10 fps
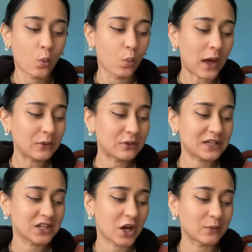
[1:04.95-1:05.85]
wealth
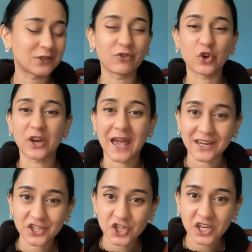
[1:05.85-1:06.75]
in terms of good
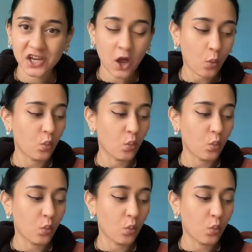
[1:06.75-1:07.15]
energy,